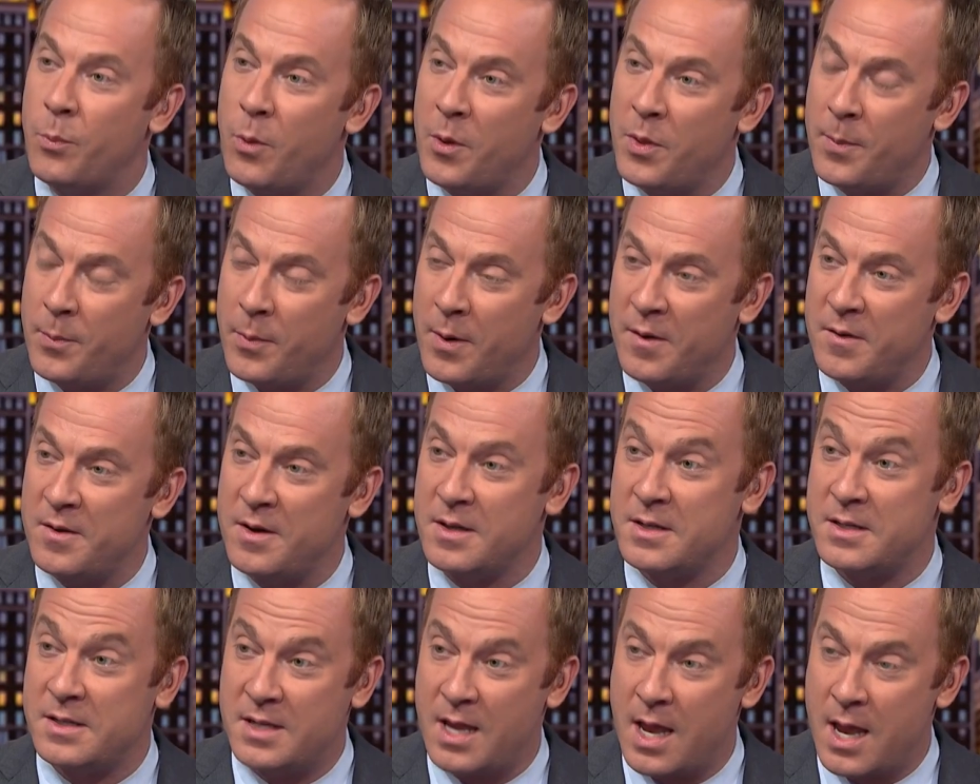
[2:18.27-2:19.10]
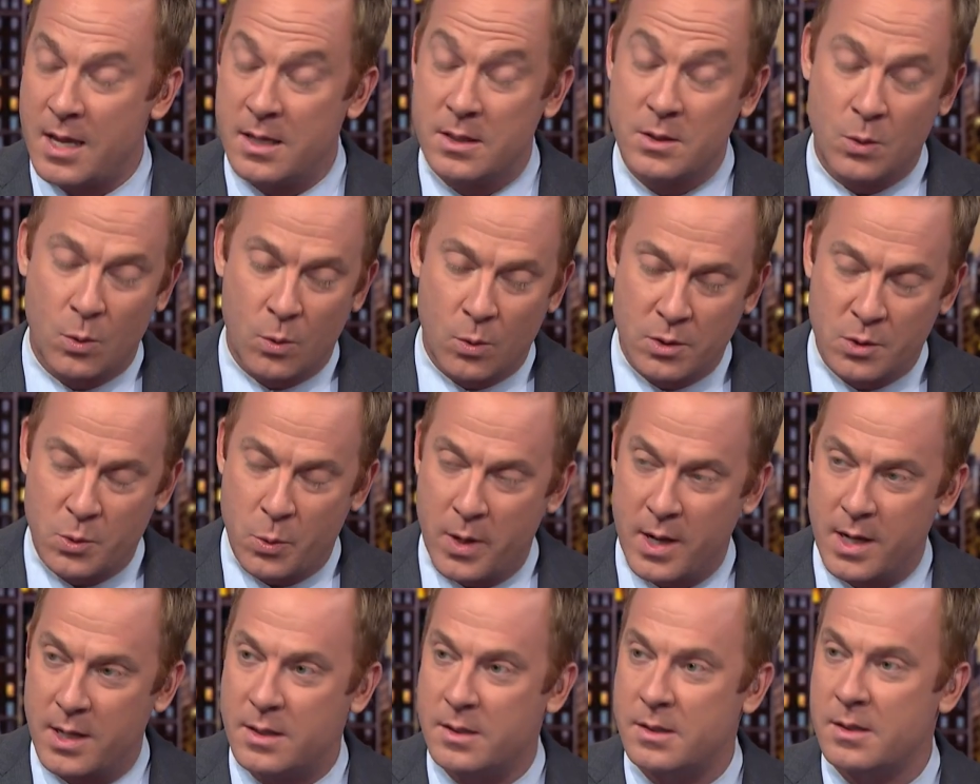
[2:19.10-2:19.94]
what the president says or
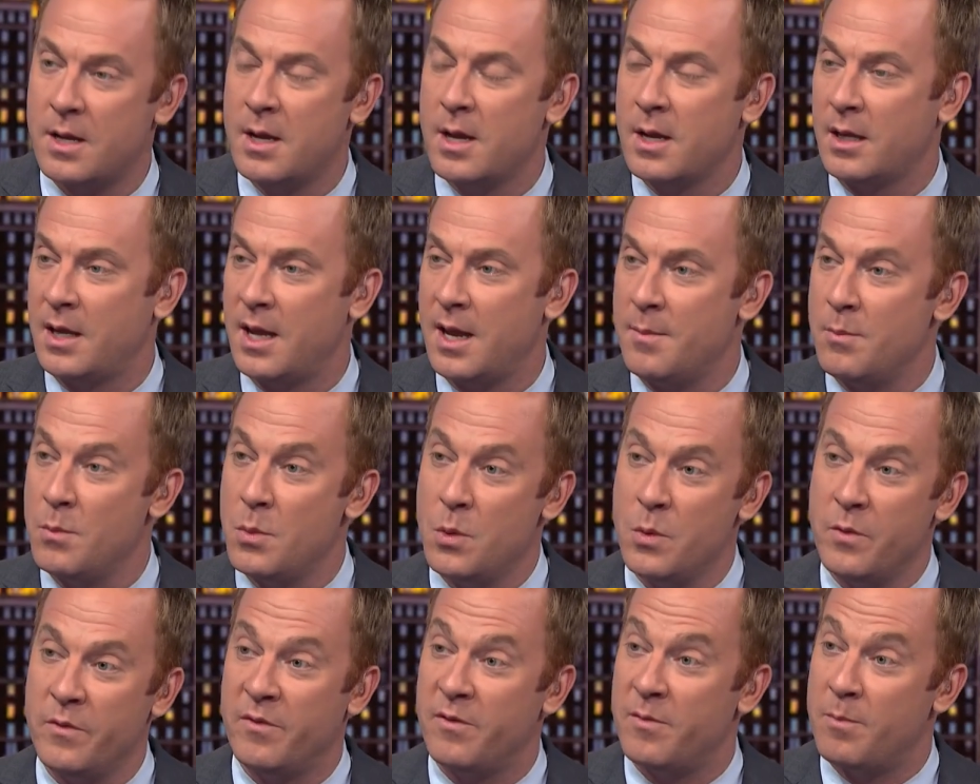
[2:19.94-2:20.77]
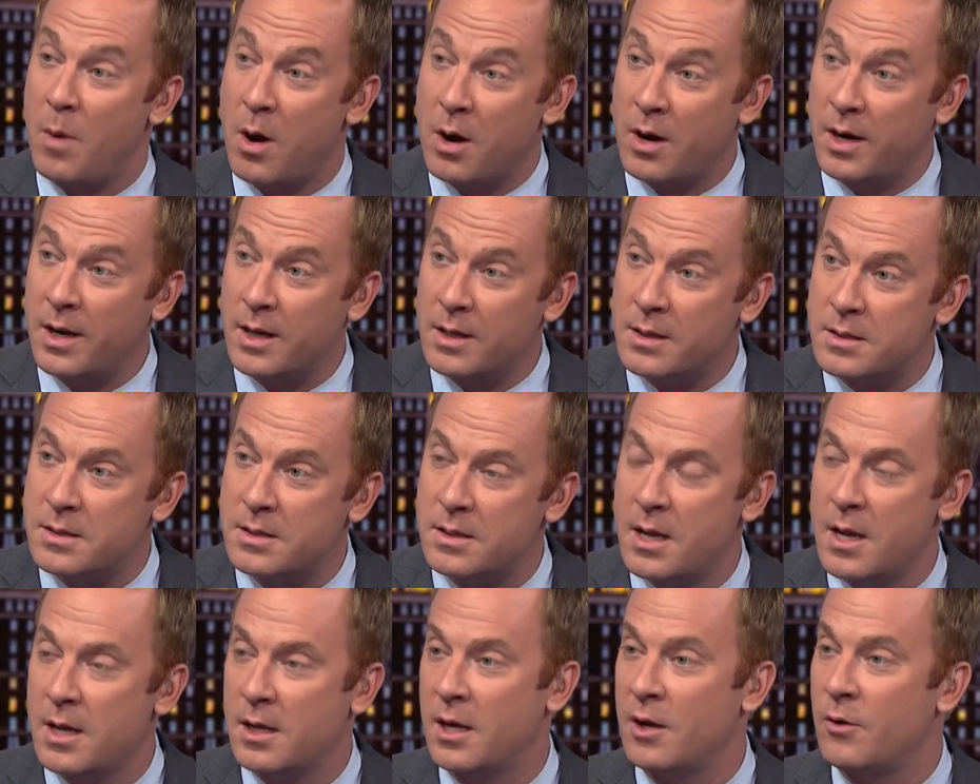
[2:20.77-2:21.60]
tweets can move
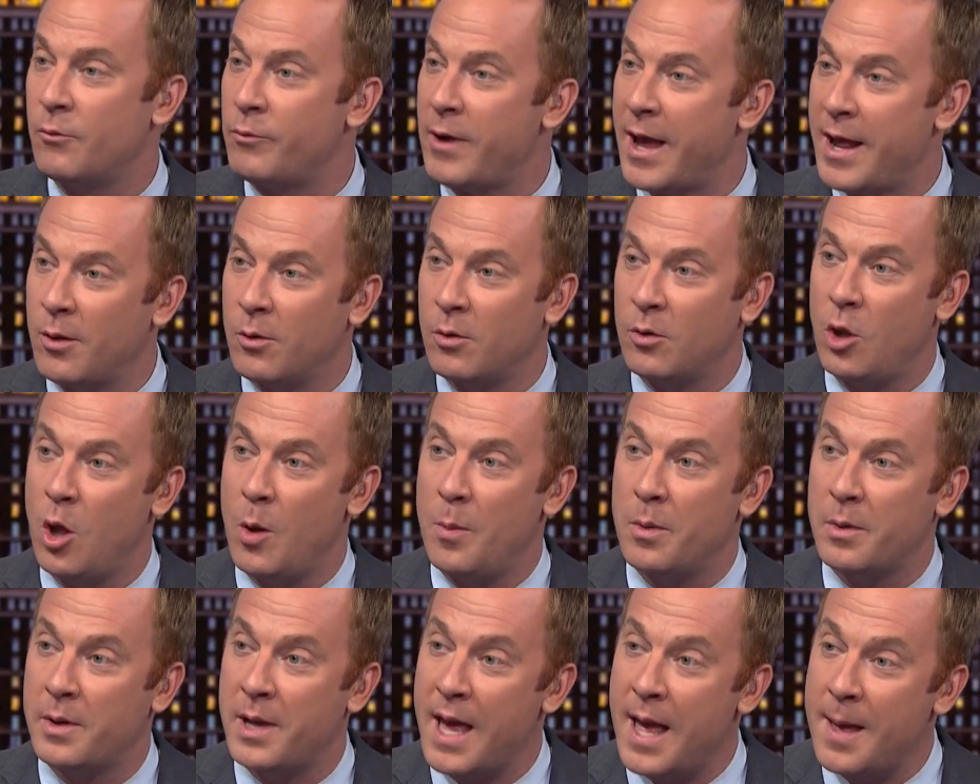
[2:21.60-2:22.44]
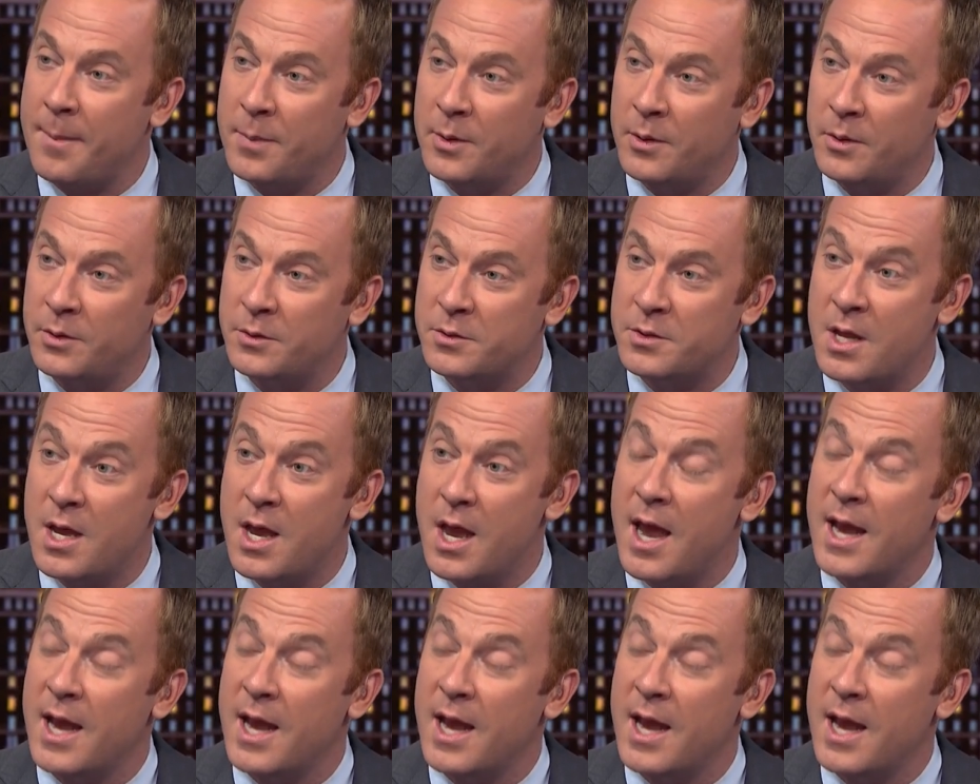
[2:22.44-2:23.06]
markets, can rattle global capitals,